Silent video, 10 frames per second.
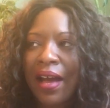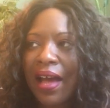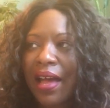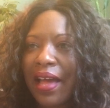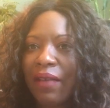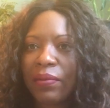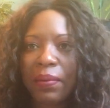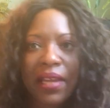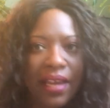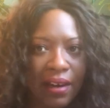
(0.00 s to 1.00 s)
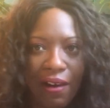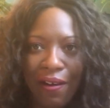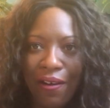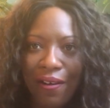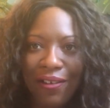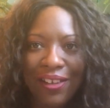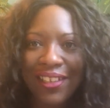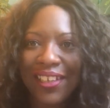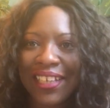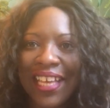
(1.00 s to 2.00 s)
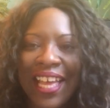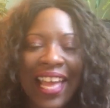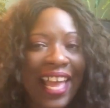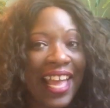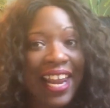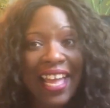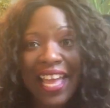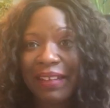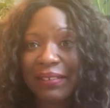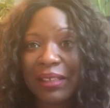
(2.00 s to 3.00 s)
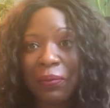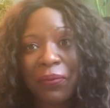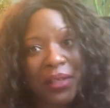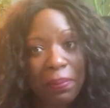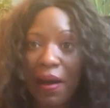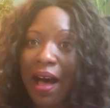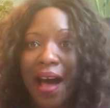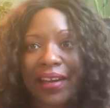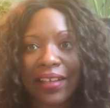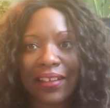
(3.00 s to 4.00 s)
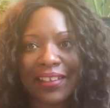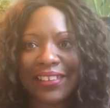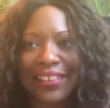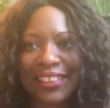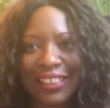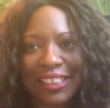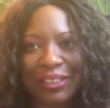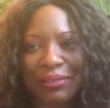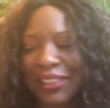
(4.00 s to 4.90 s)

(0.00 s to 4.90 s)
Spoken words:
I have a plant haul, and I have some repotting to do.